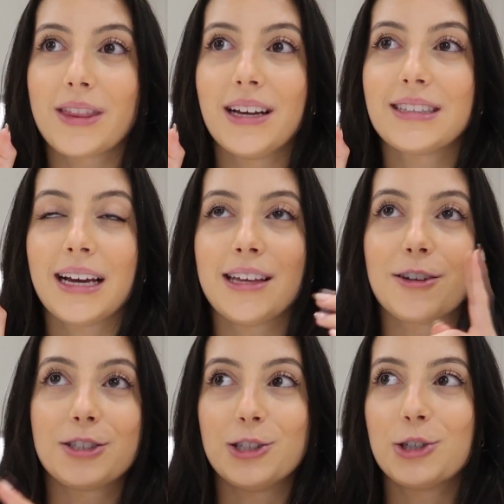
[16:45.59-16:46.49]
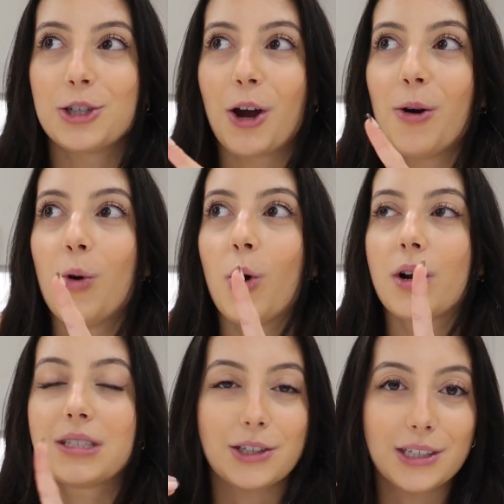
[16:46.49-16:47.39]
things I either didn't show
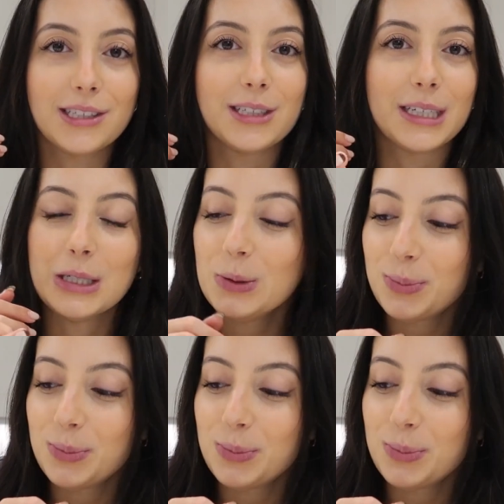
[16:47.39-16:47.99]
or still need to do,